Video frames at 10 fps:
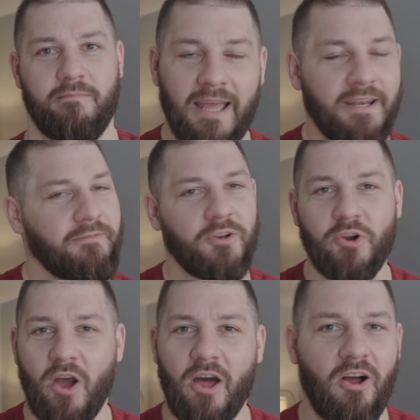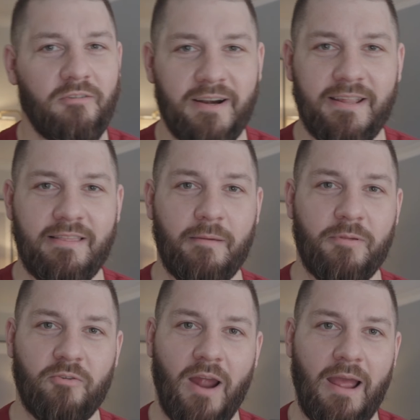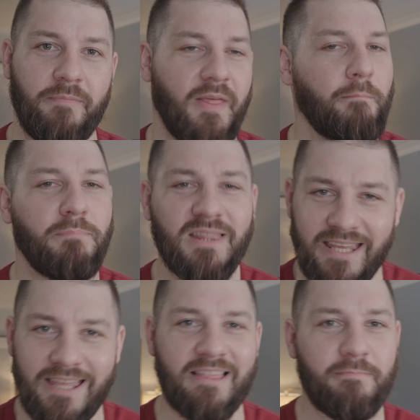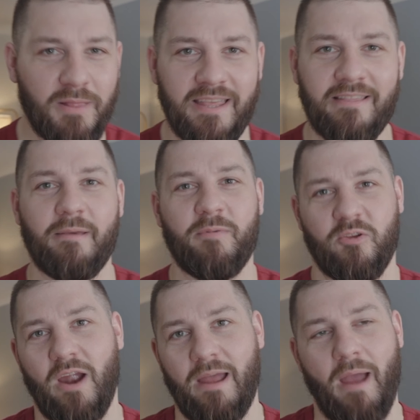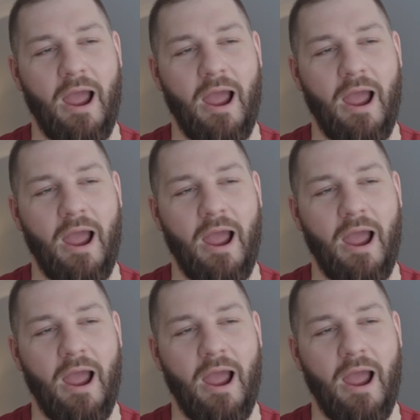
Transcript: And if you're not already subscribed, then please, please subscribe.